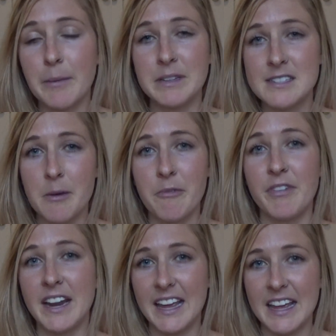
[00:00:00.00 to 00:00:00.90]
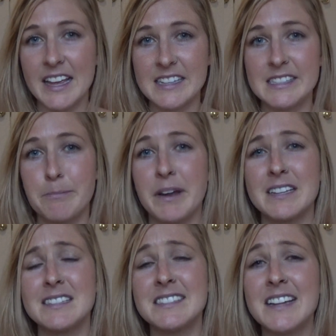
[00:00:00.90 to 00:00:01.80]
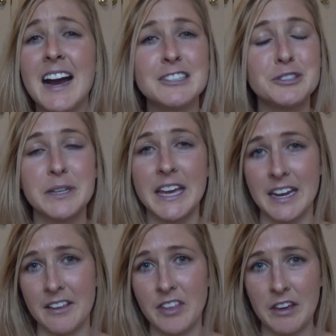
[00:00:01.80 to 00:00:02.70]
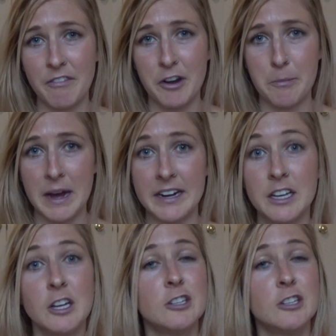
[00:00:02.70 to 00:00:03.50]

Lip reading: some of it is, but it's not doing anything for your body.